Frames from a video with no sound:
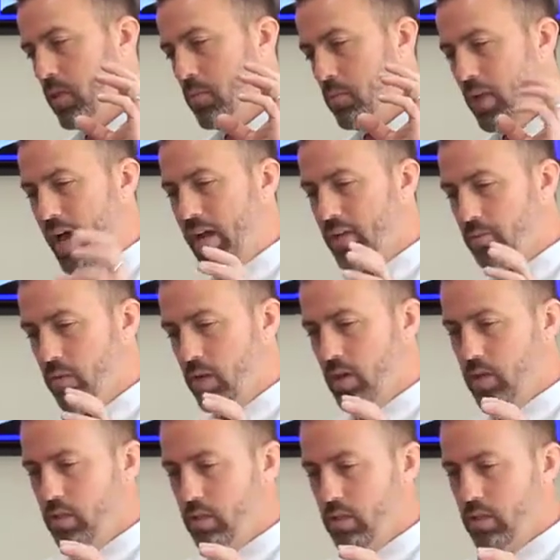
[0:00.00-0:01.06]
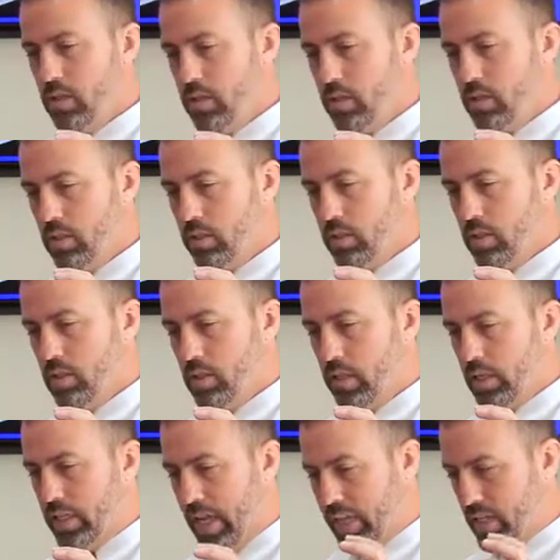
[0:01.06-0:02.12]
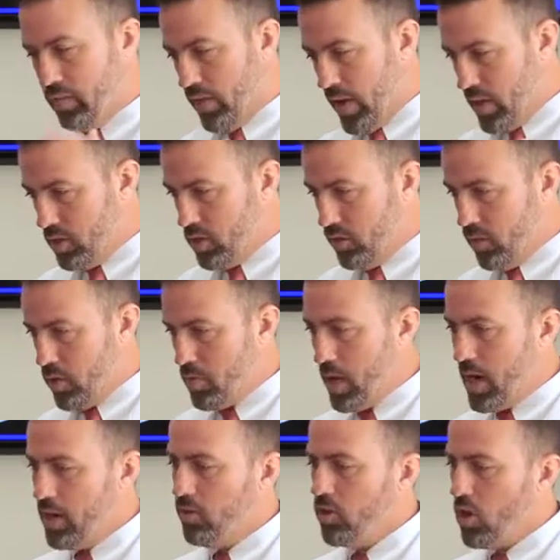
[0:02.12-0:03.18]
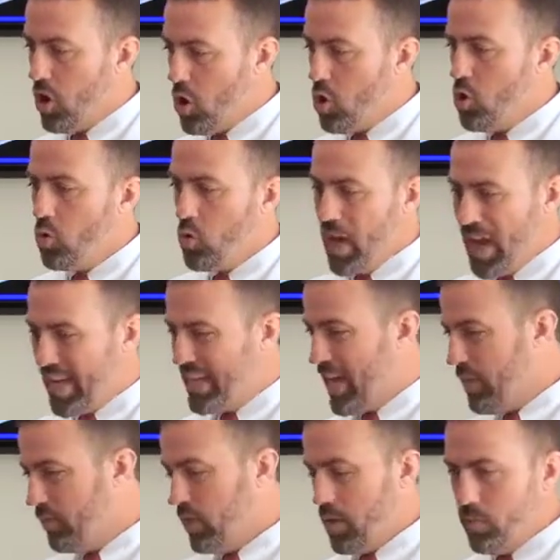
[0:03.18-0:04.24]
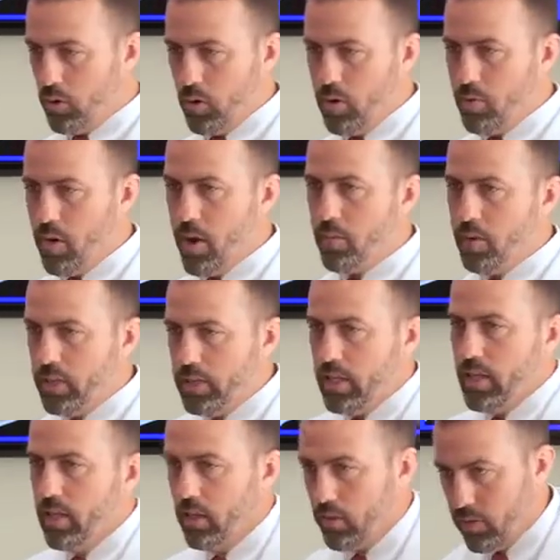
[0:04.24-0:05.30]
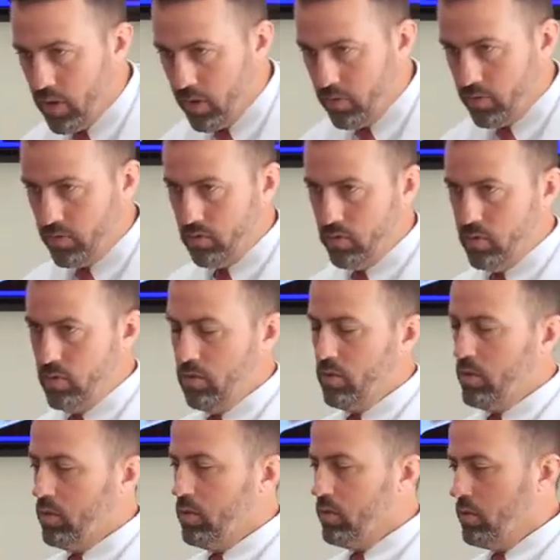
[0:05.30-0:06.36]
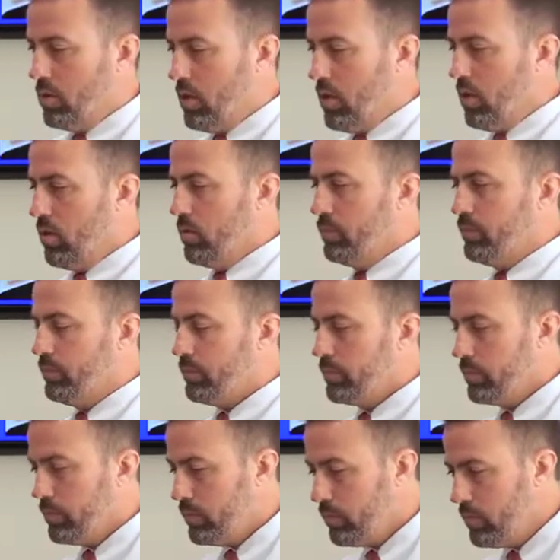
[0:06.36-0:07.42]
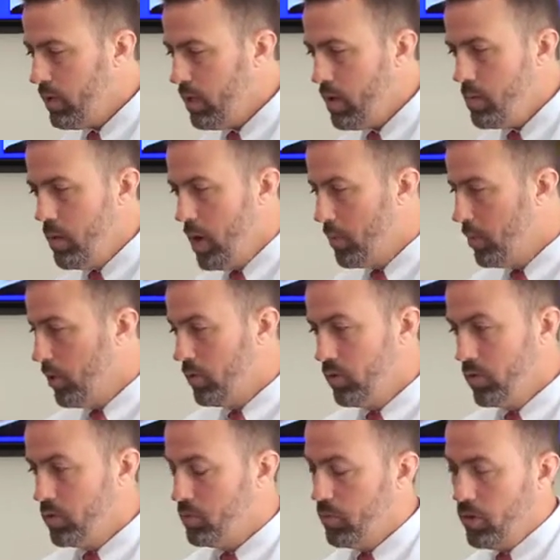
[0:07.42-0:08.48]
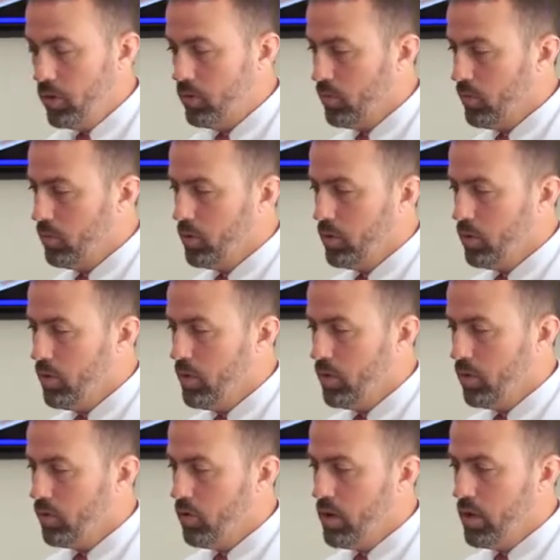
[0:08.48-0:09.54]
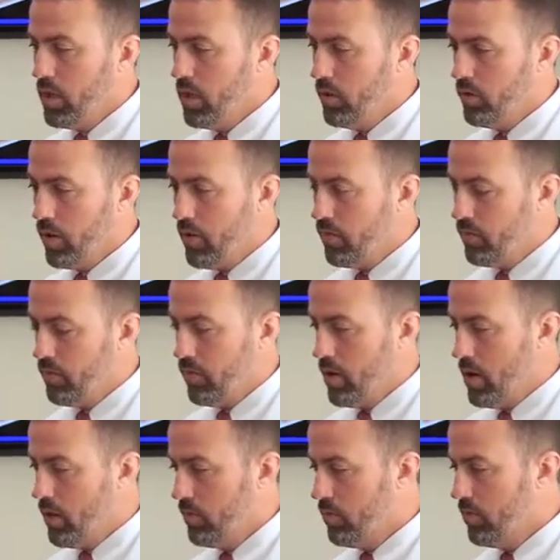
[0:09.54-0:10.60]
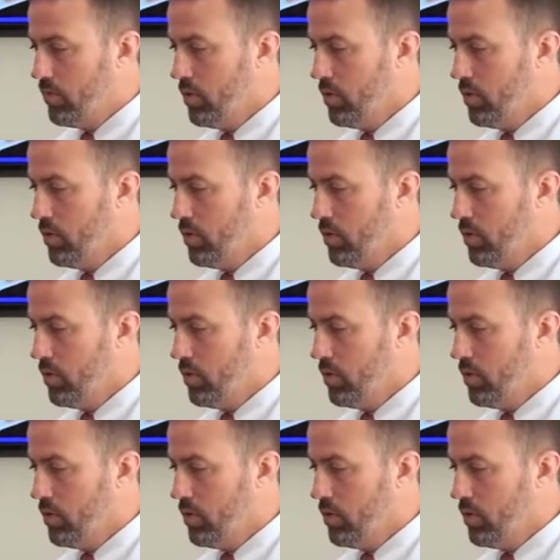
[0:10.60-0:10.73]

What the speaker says: plasma that takes advantage of your body's own anti-inflammatory properties to heal itself. So my own personal experience between the three of these, and